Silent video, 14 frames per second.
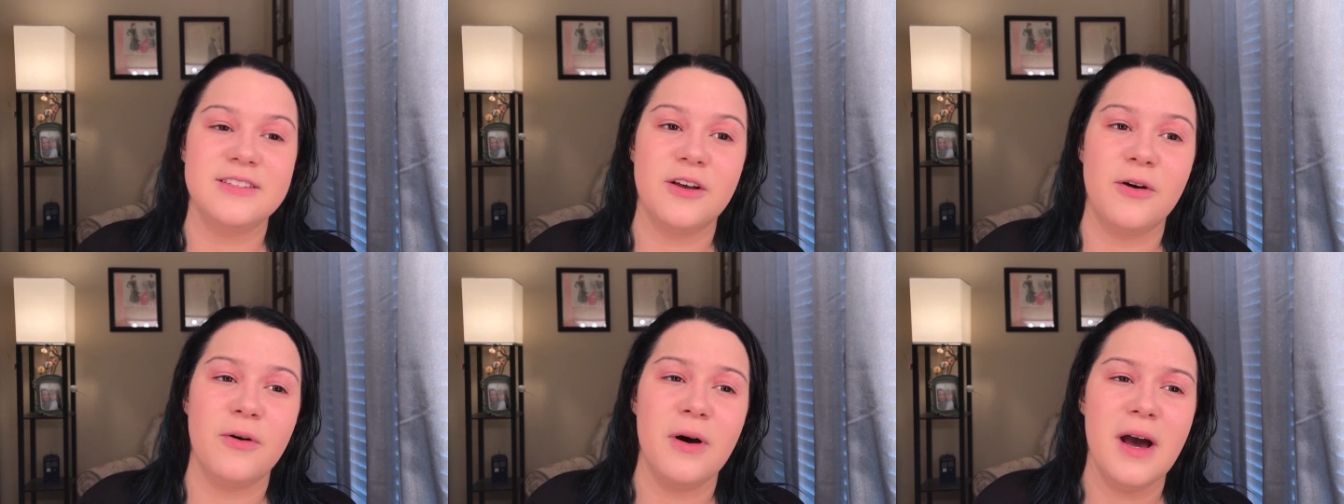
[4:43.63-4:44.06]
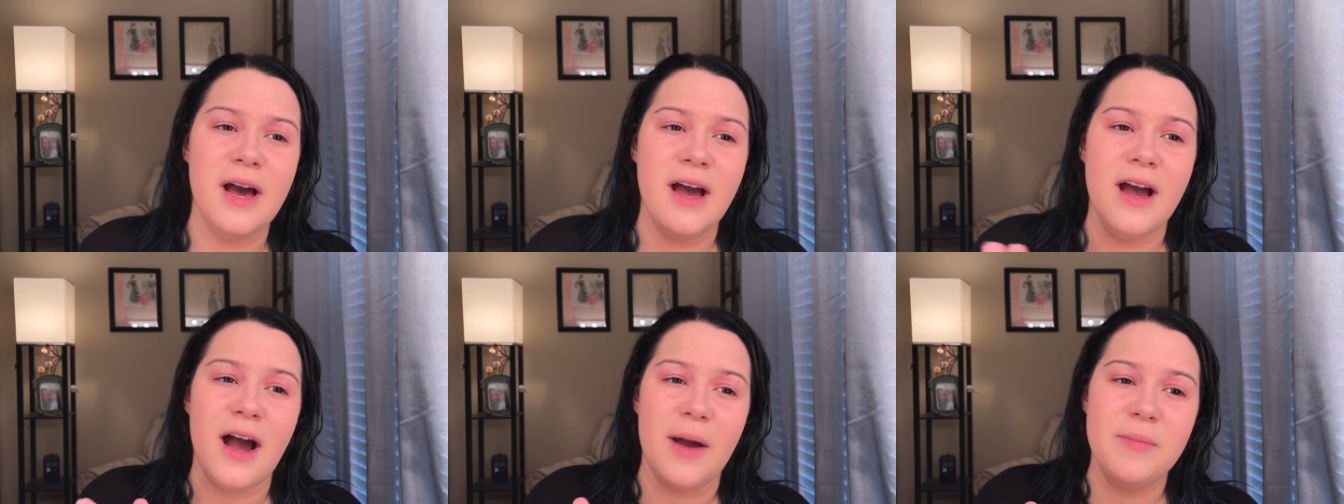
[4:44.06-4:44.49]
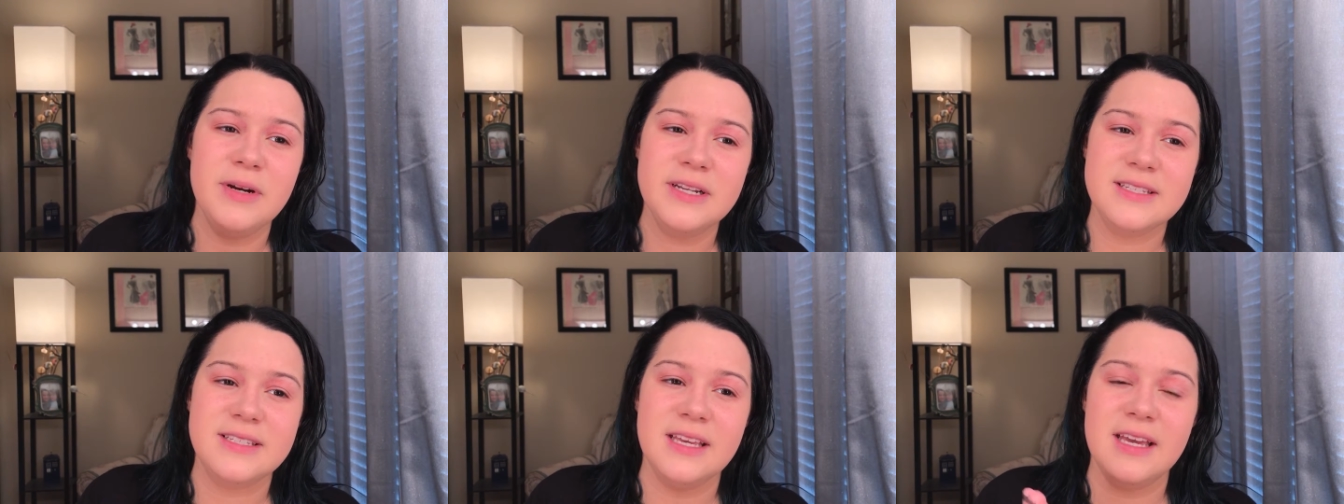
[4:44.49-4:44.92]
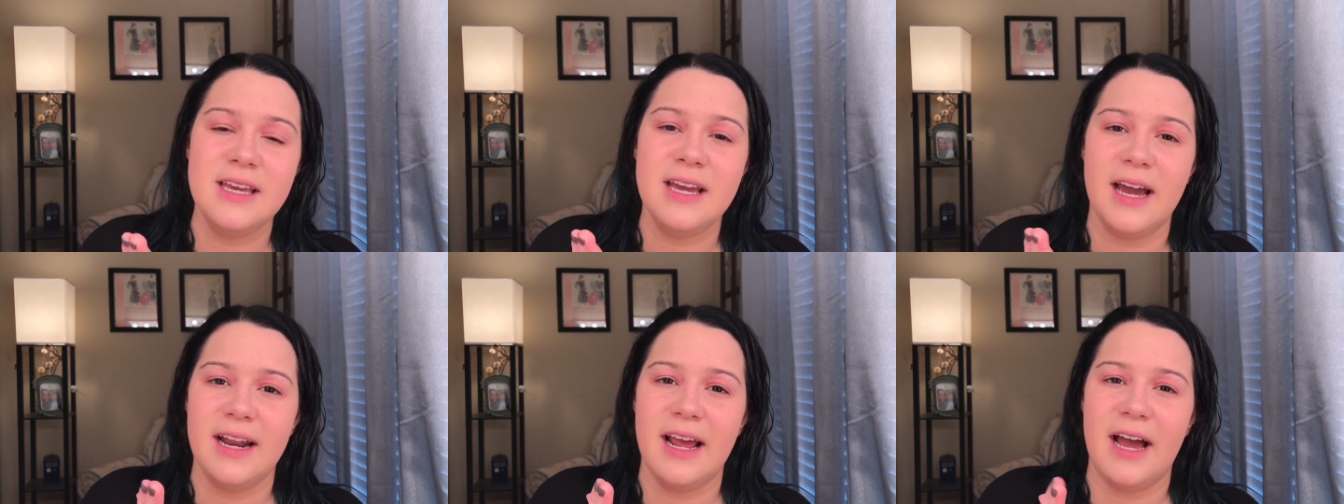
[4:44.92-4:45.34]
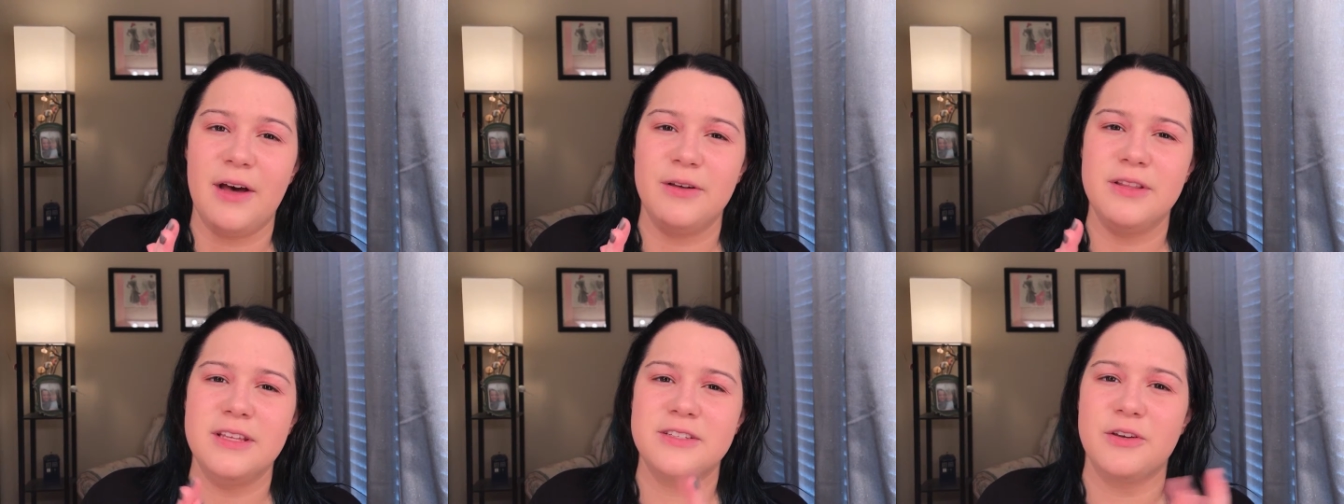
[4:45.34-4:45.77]
So I'm gonna see kind of
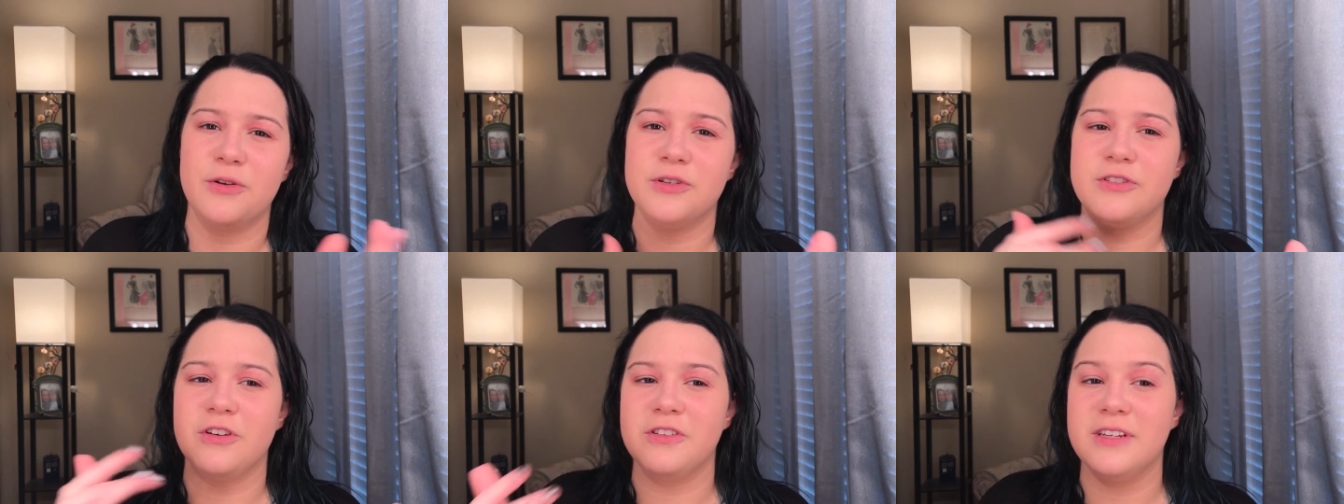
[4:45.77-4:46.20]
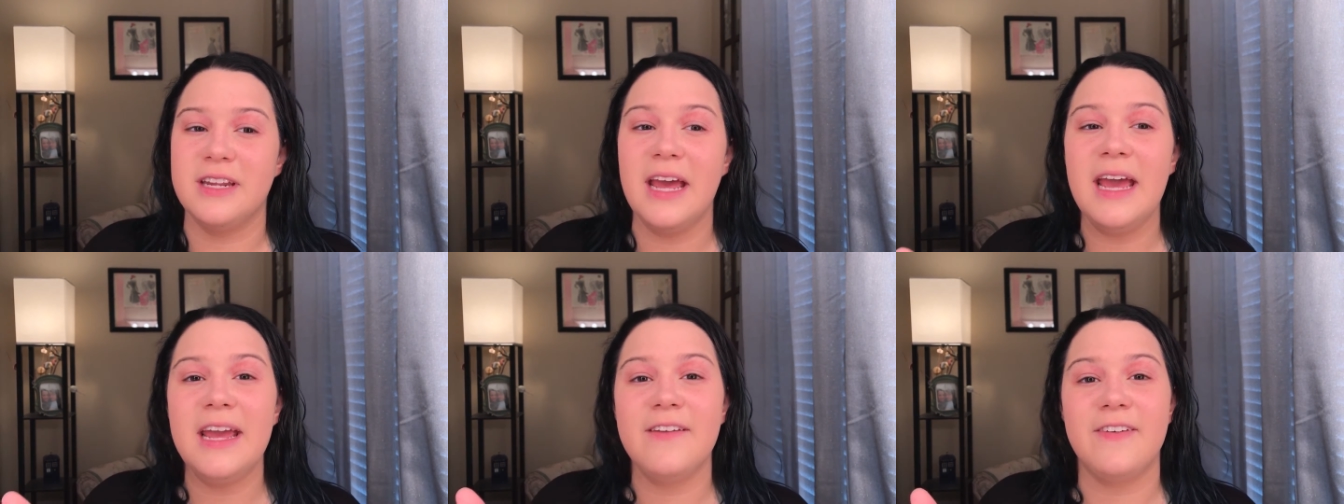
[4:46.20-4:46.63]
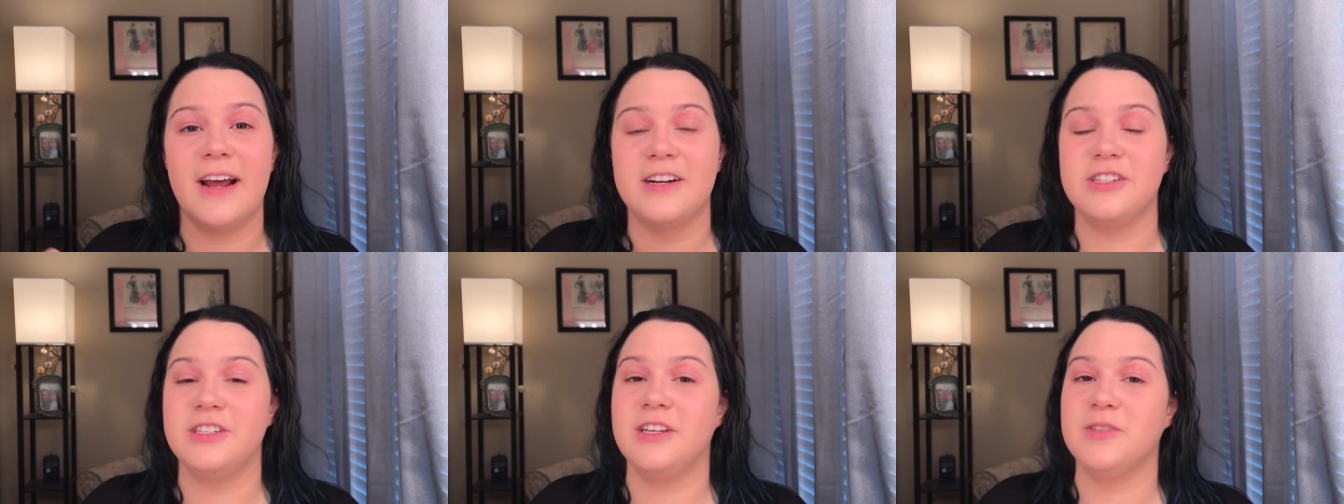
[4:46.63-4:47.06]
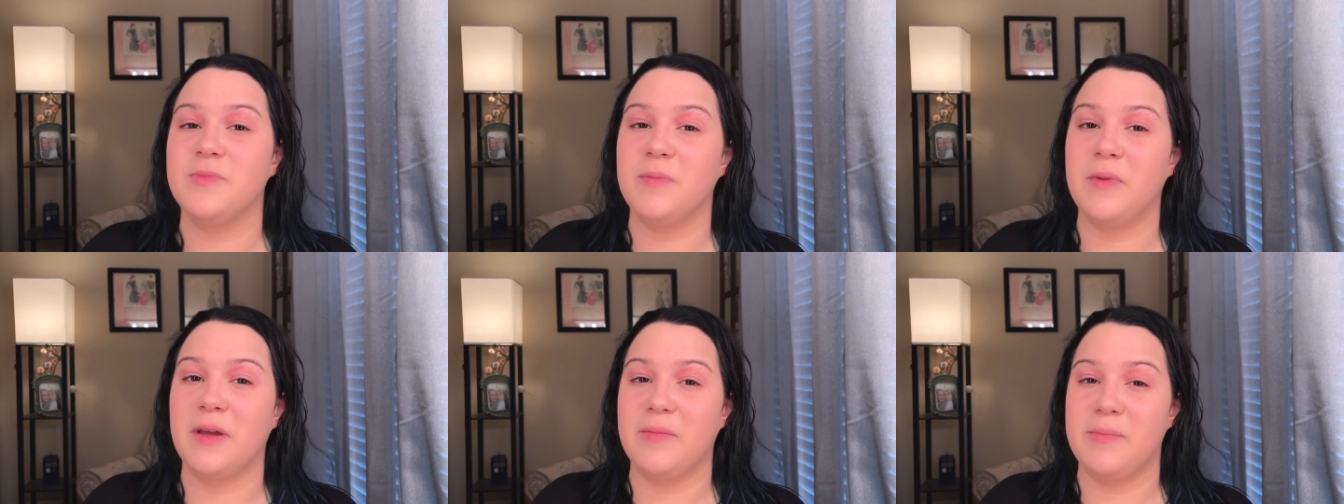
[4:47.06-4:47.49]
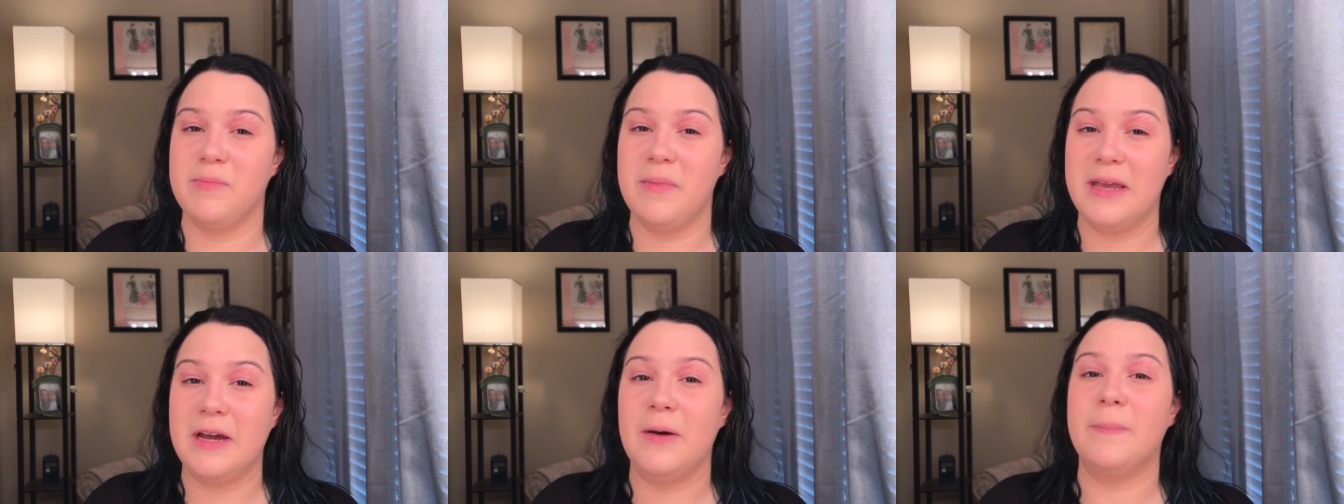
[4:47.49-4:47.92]
how this goes throughout the day, if it actually does make my
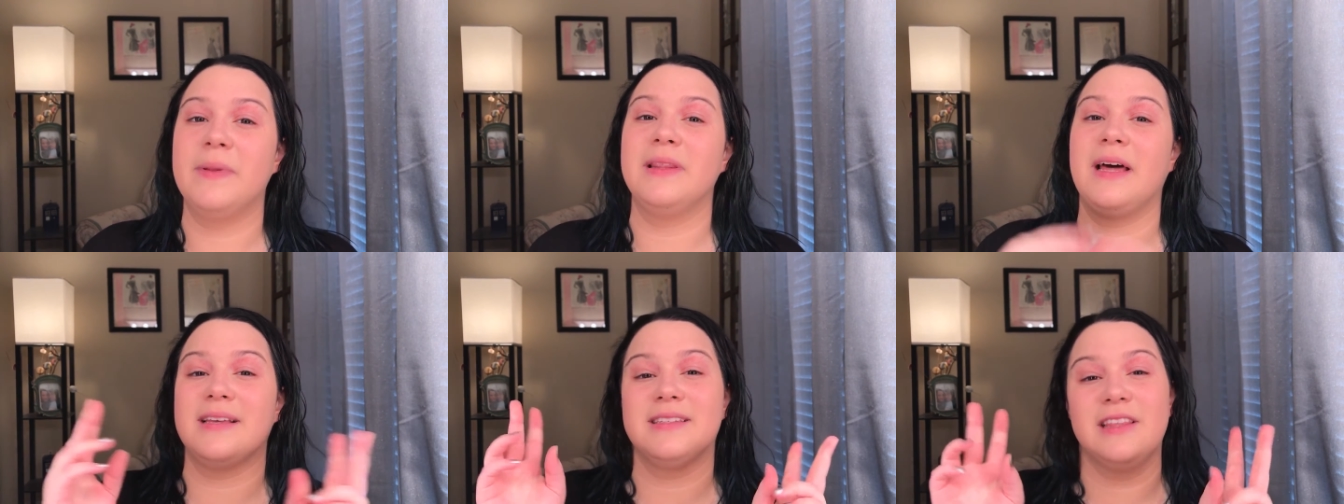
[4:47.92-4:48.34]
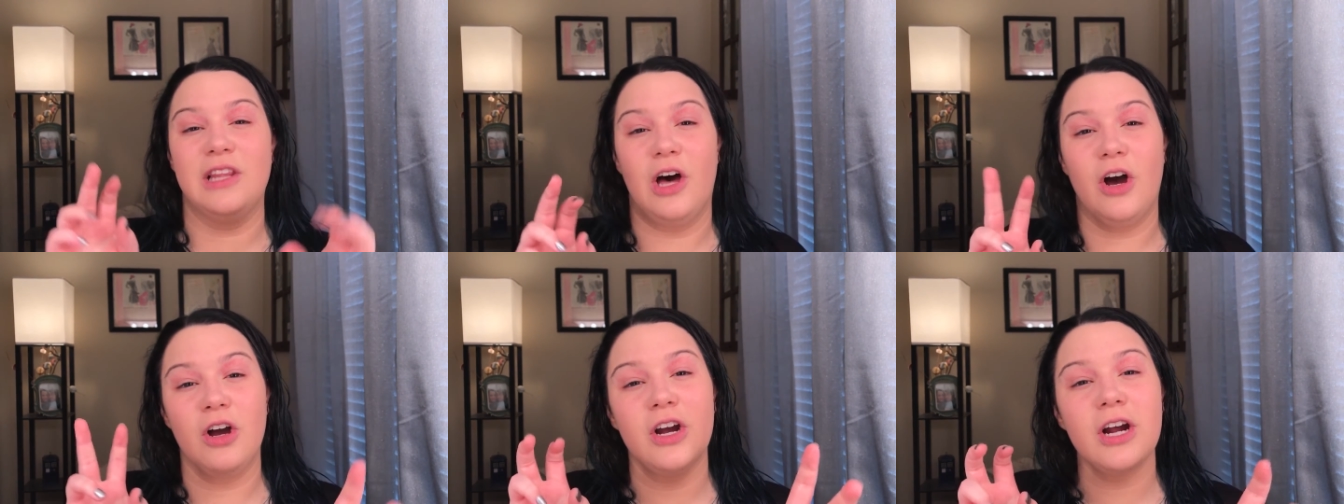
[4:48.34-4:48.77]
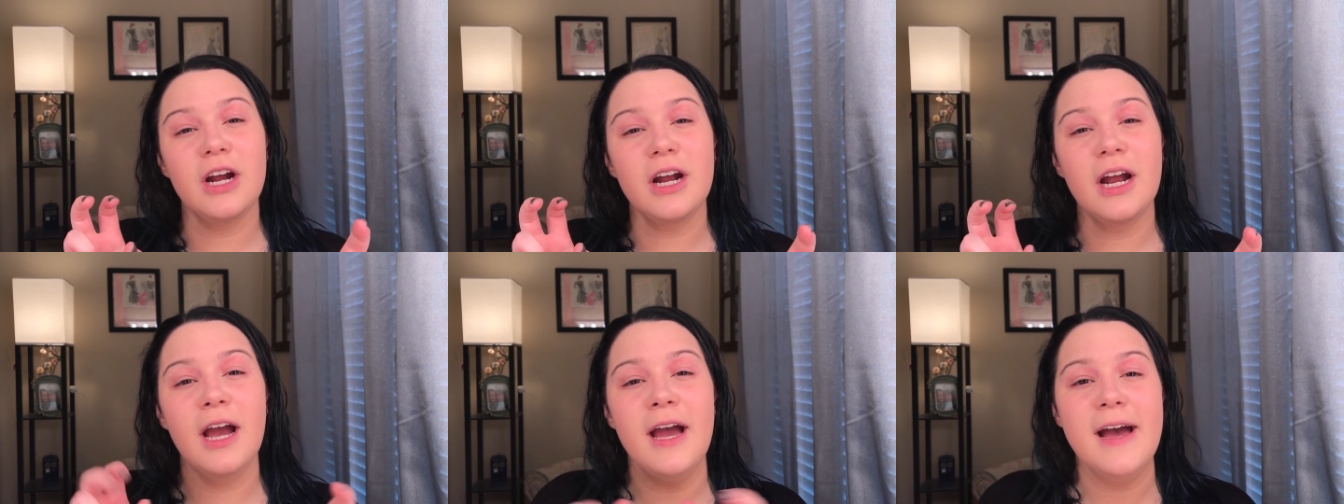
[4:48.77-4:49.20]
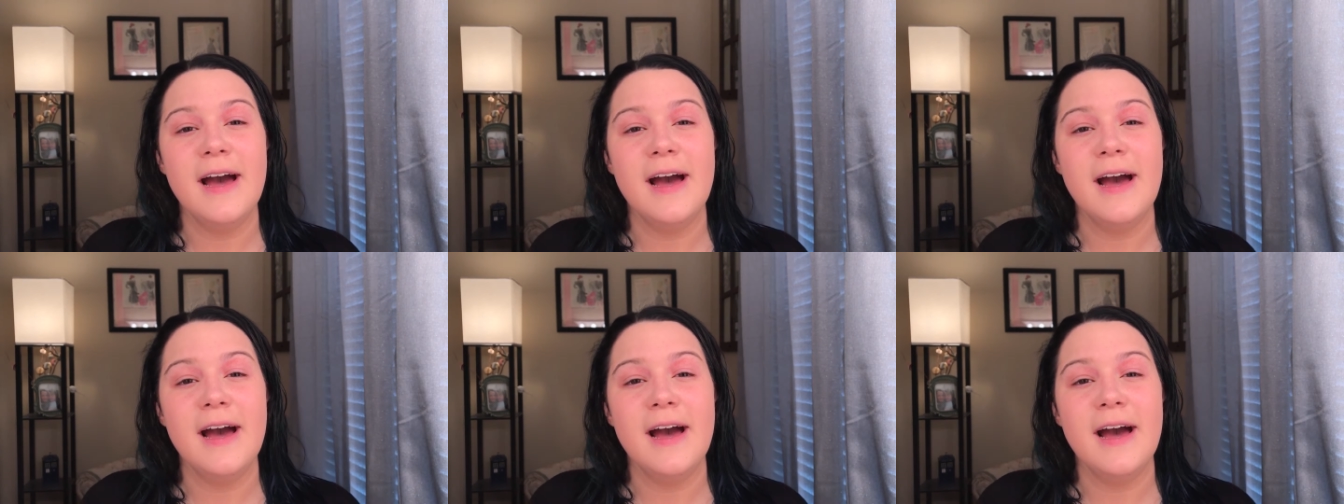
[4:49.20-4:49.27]
makeup last longer.